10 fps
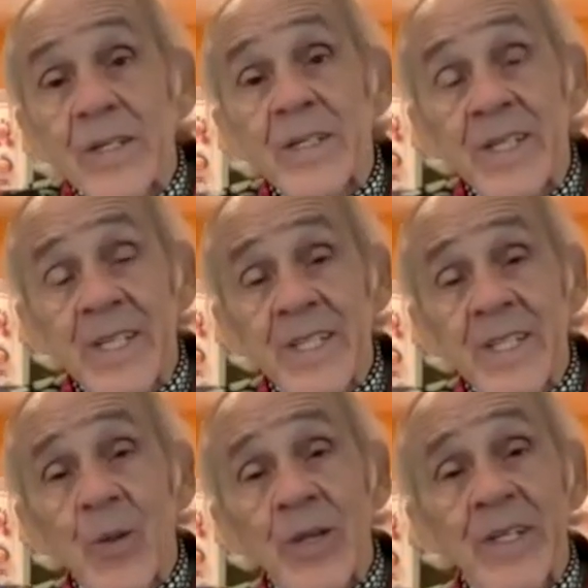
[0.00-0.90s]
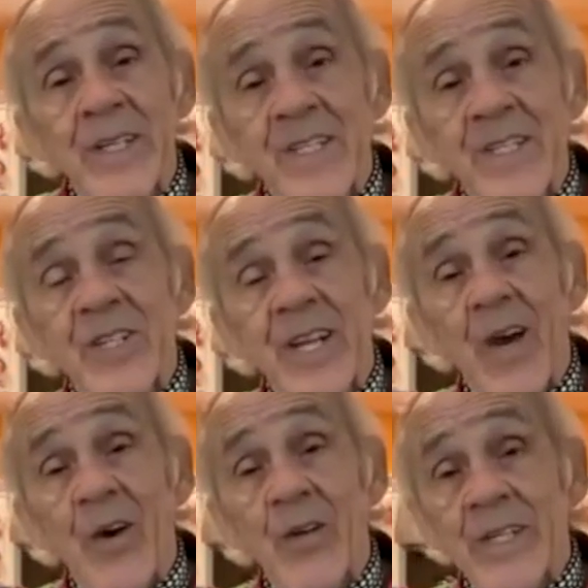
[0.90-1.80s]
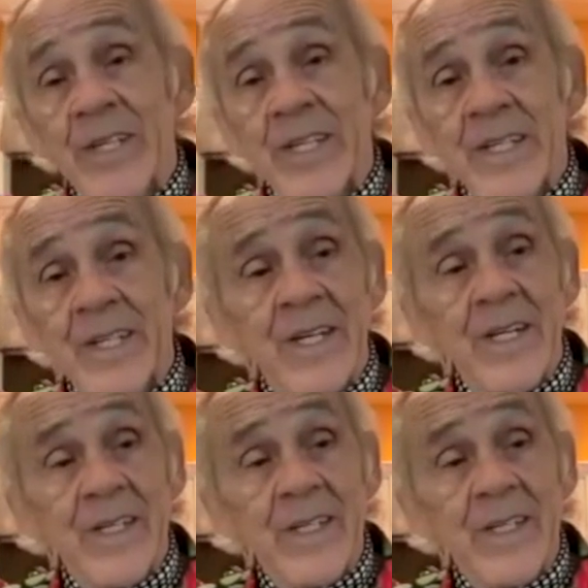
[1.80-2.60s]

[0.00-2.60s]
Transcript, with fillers: getting the recognition now, and getting uh,